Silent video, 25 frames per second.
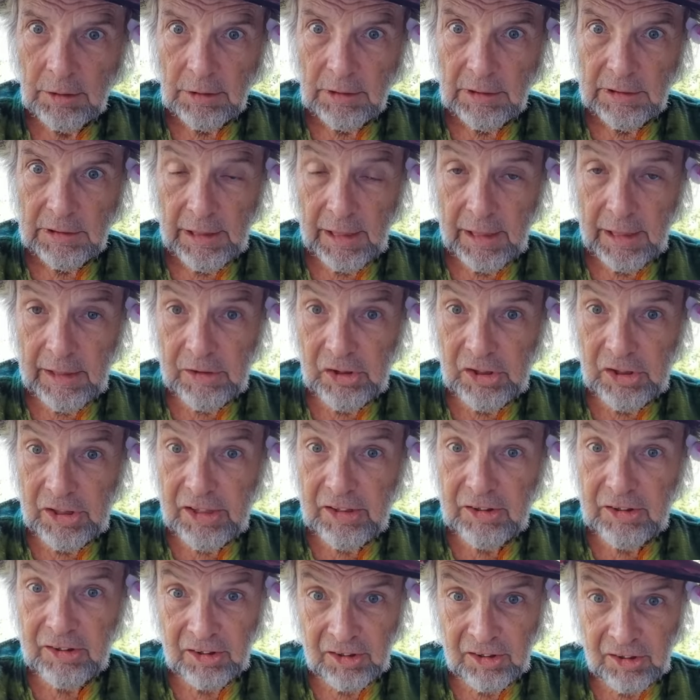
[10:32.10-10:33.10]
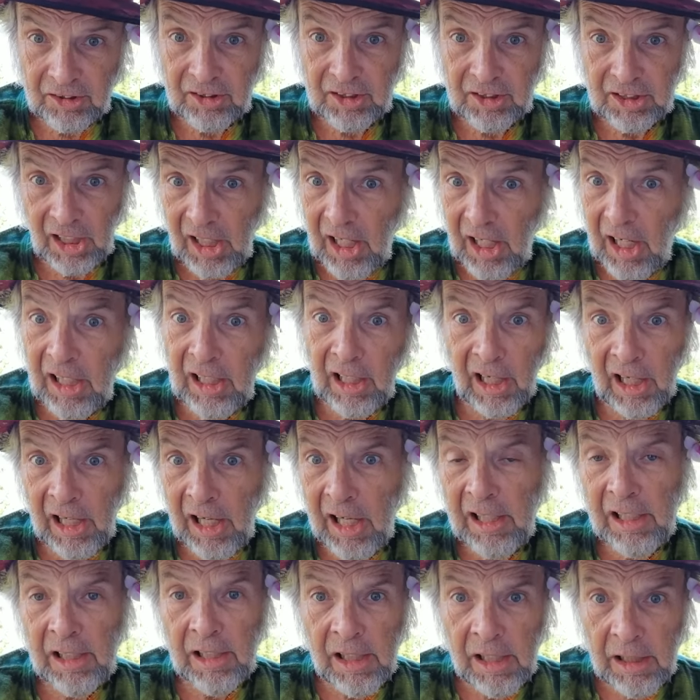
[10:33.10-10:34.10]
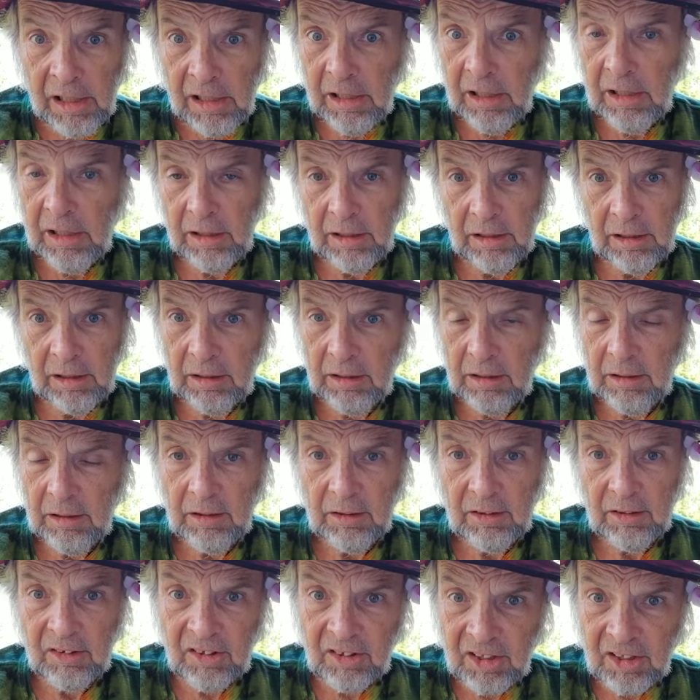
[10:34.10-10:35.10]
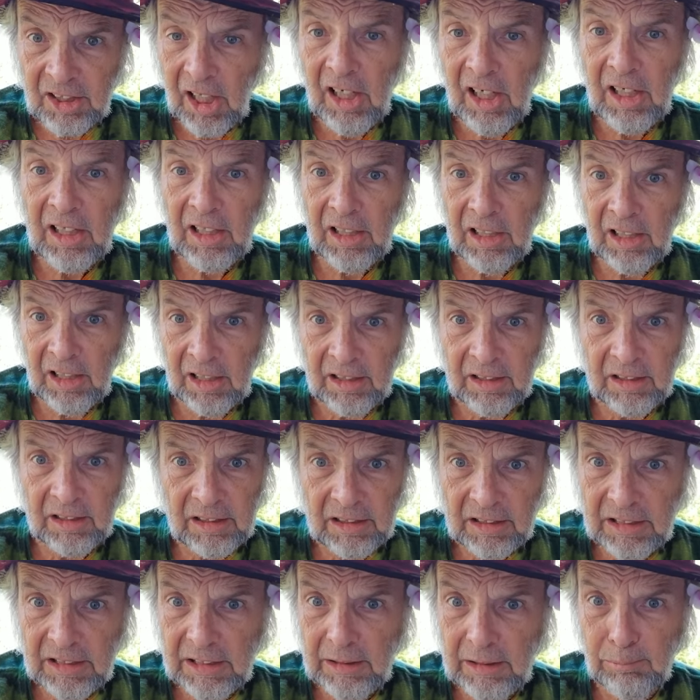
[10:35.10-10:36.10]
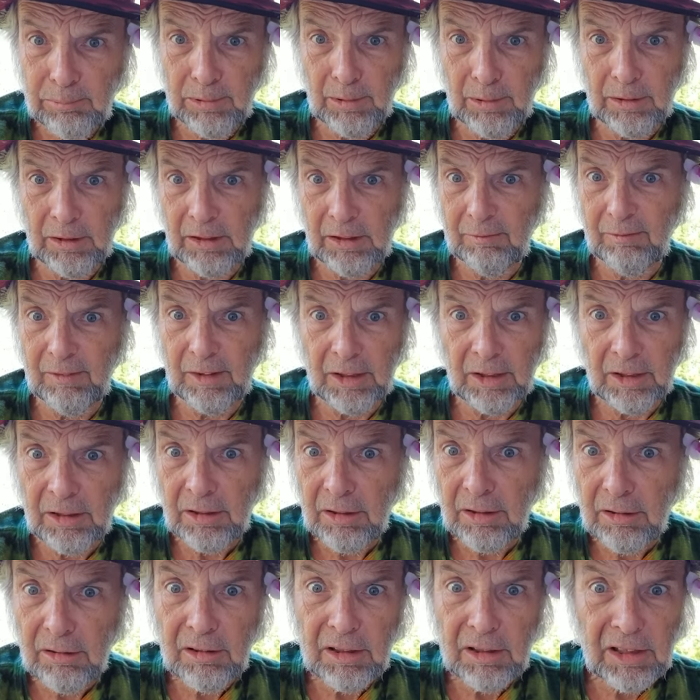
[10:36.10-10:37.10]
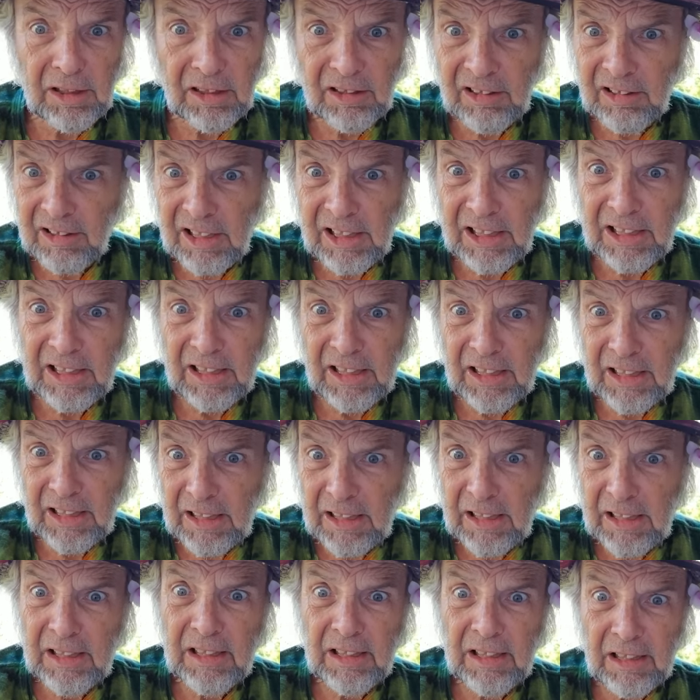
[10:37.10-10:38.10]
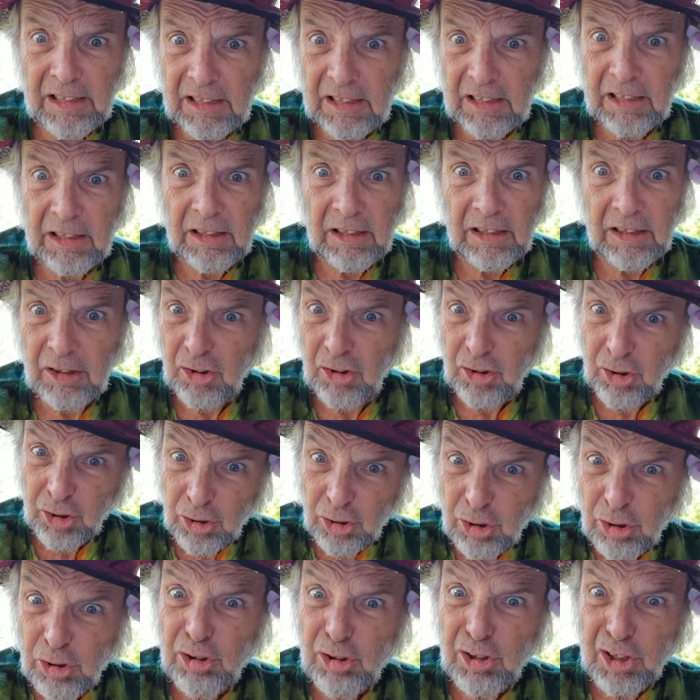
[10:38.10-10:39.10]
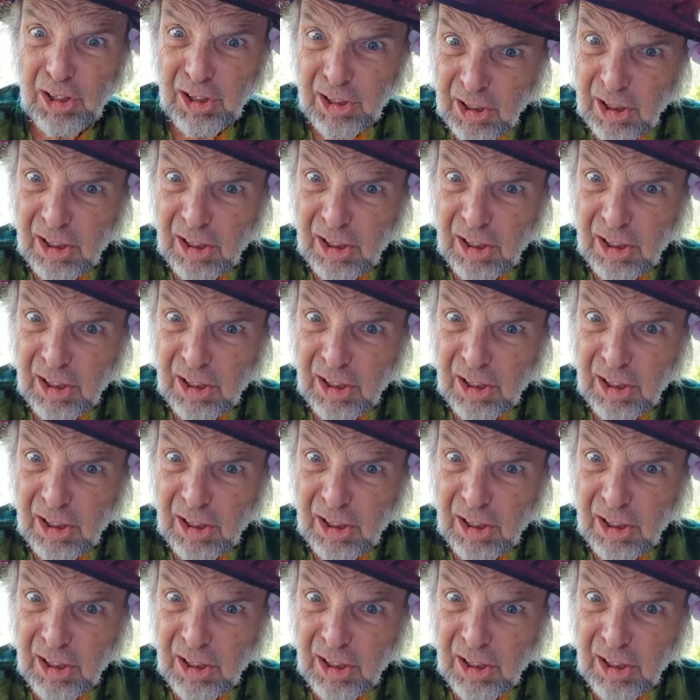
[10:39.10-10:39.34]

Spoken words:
And you just suck on it. Suck on the nibble of the hookah slinky, dude.